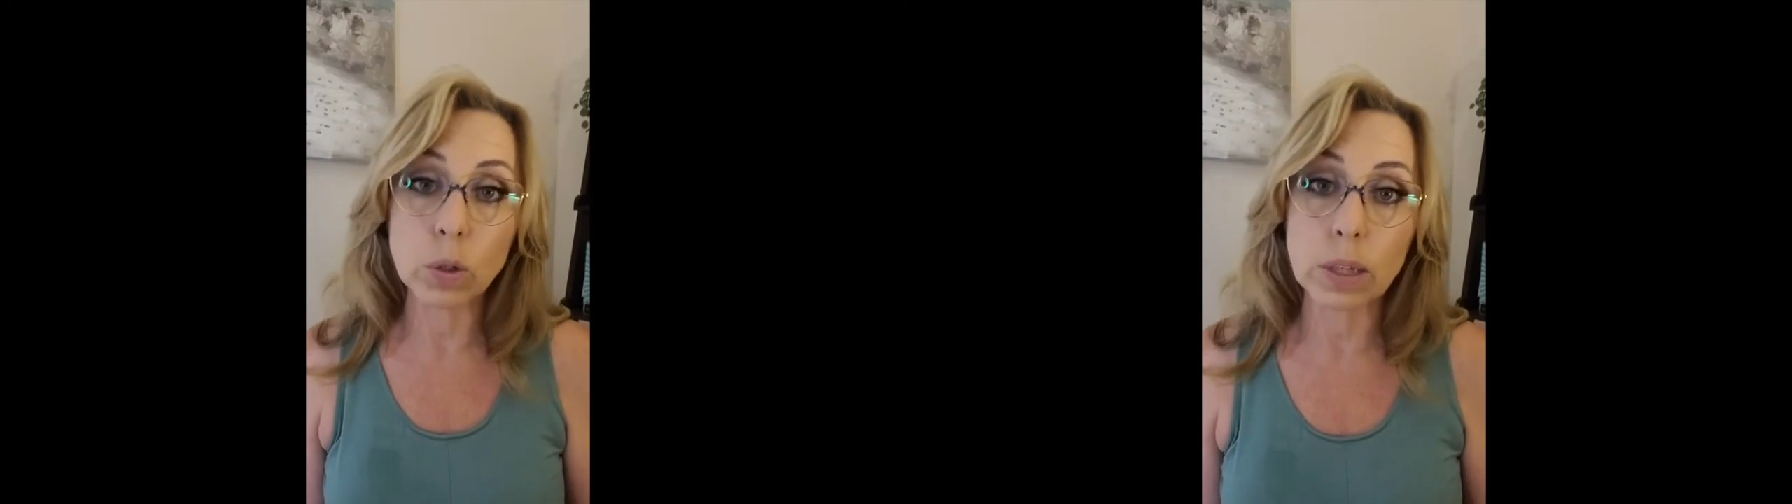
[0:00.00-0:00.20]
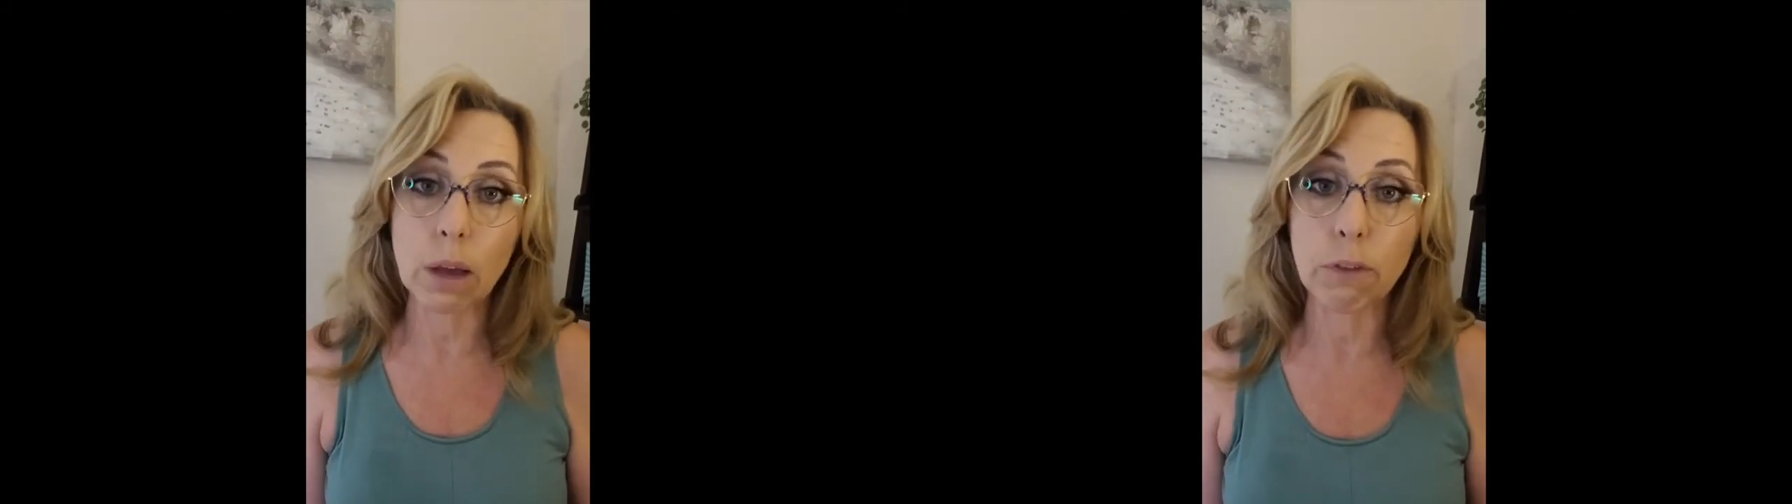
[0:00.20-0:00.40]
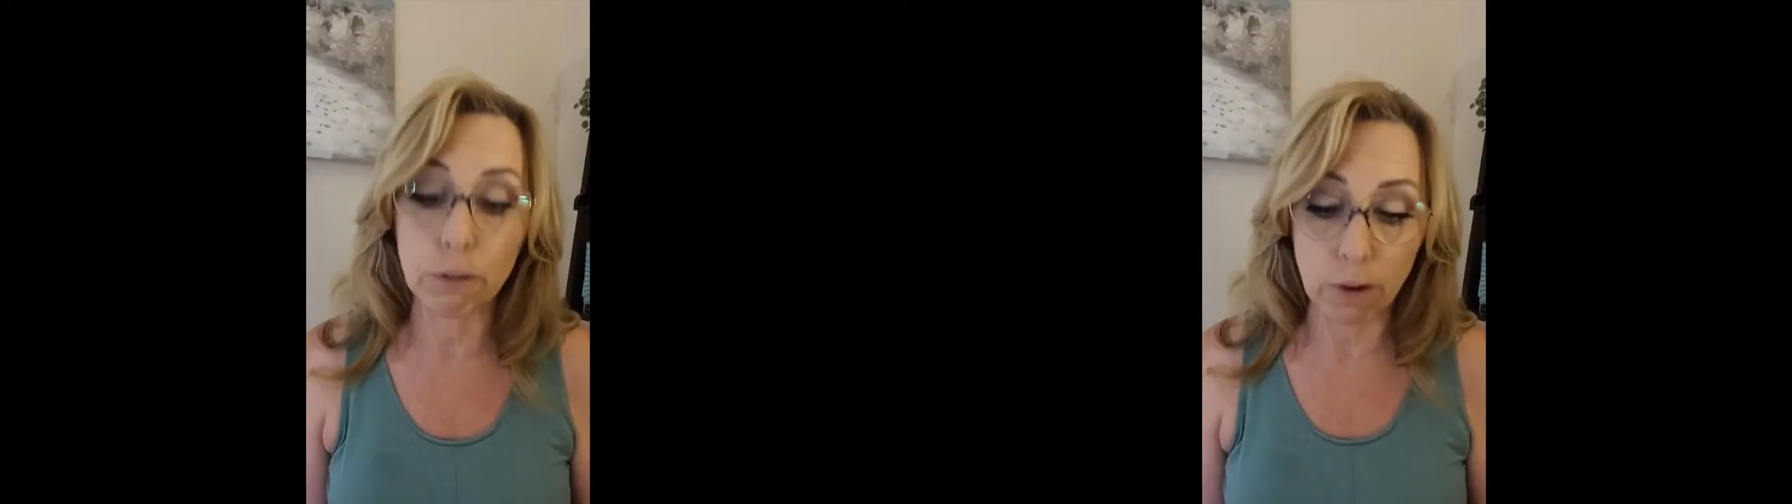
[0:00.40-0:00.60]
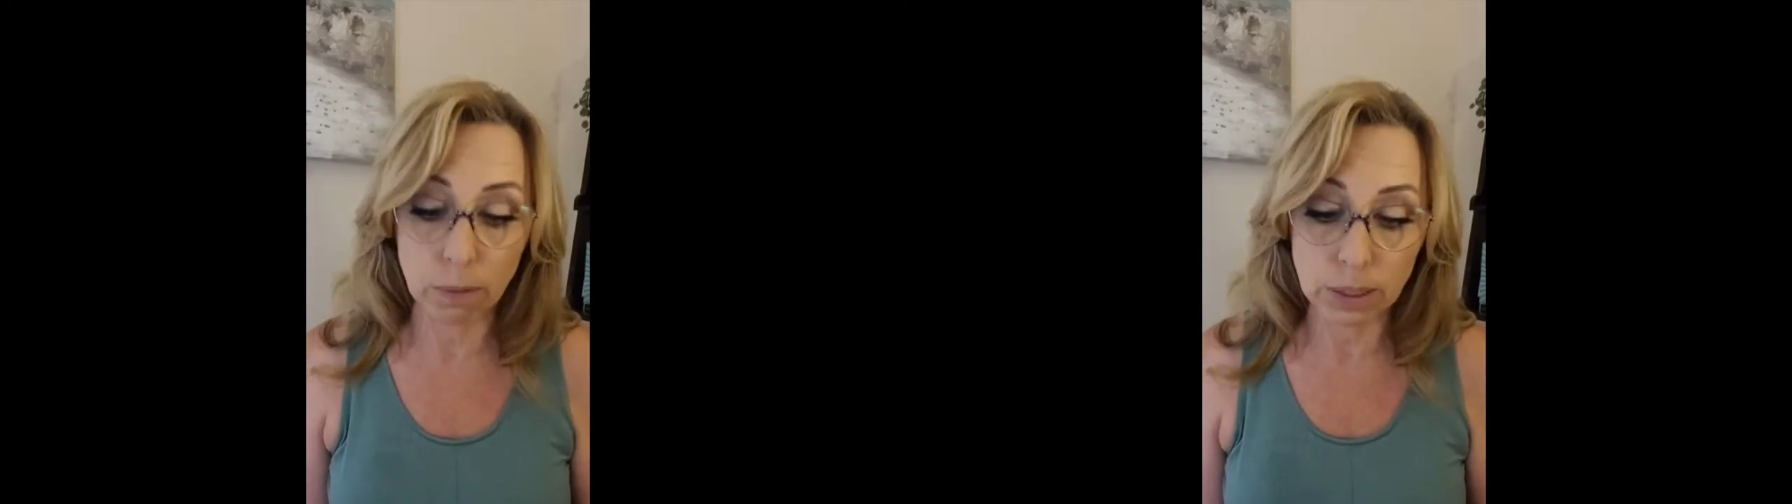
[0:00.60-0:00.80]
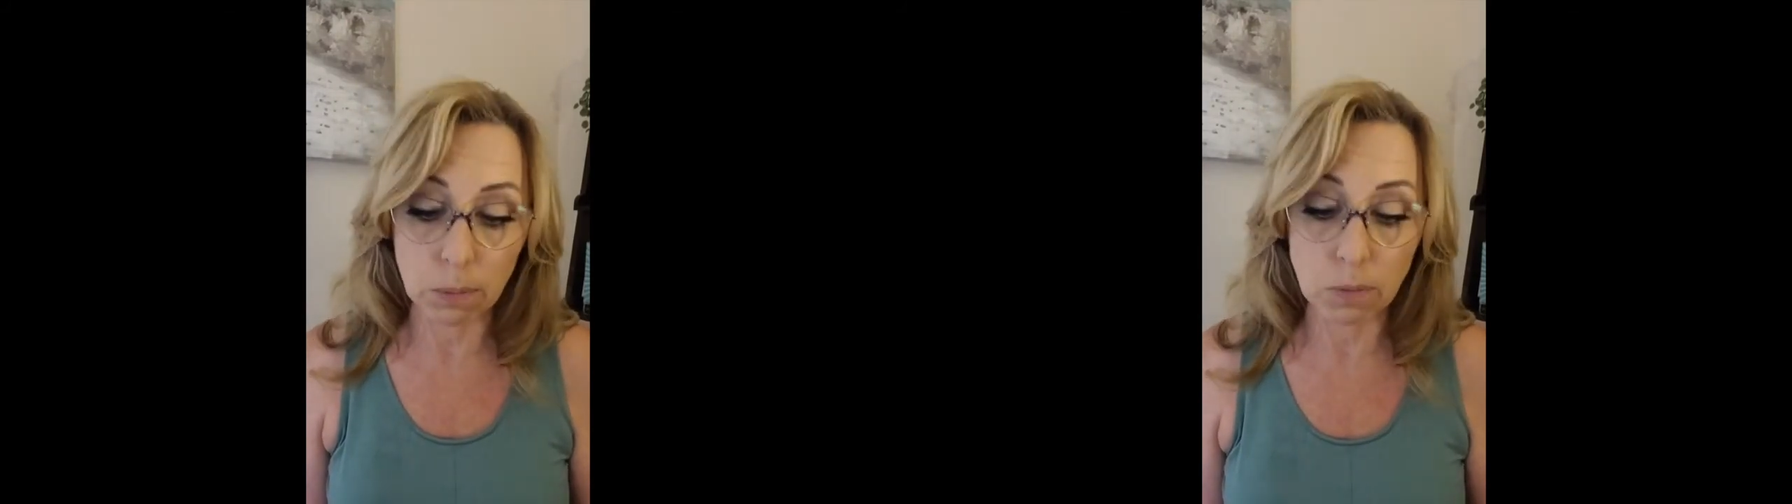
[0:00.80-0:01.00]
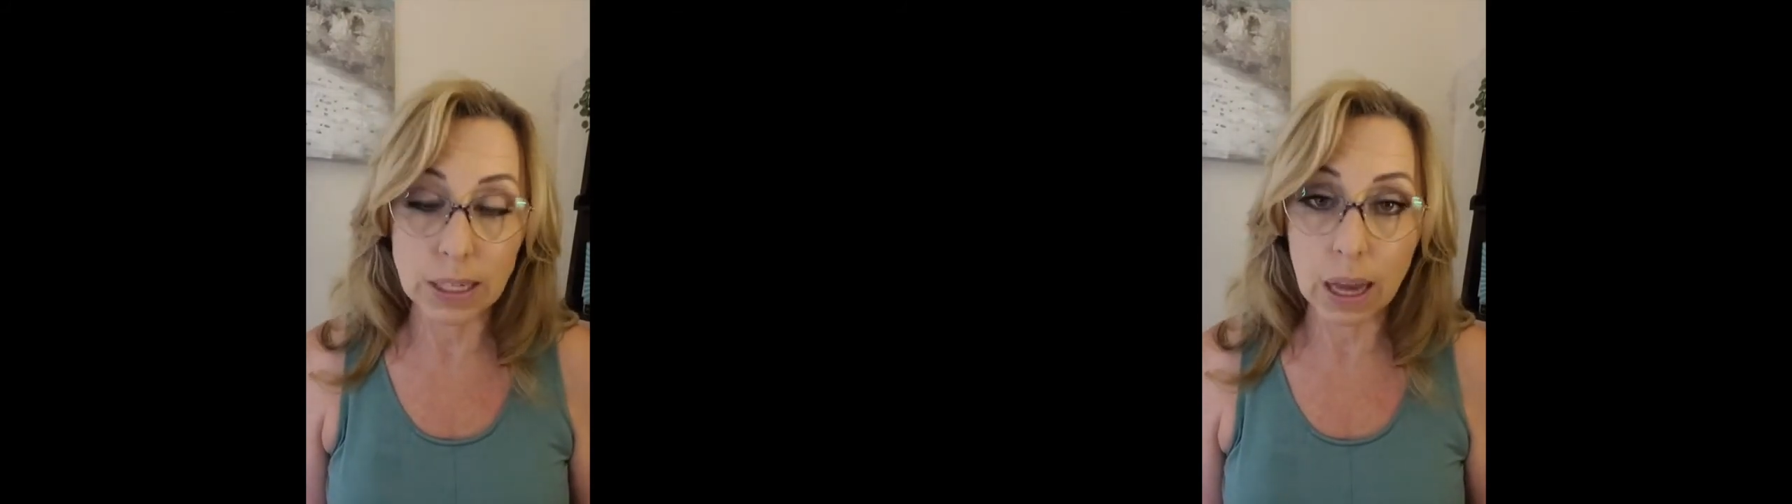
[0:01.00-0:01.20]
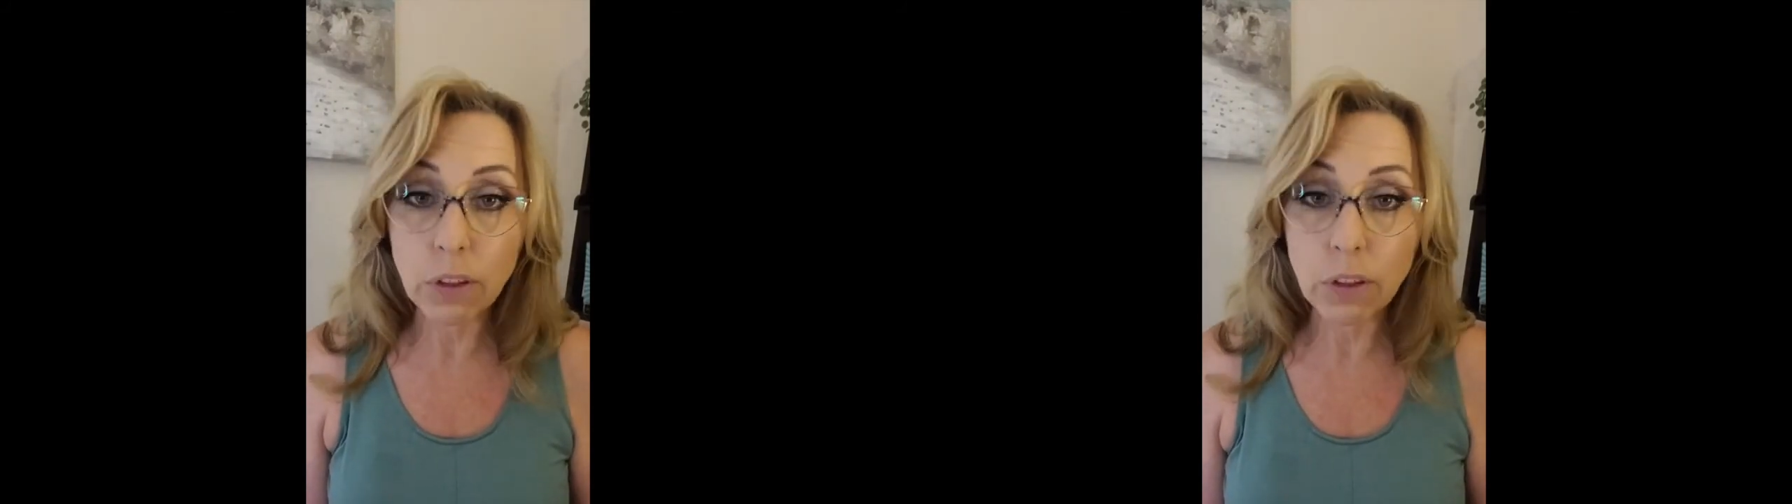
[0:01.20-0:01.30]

suffer from some of these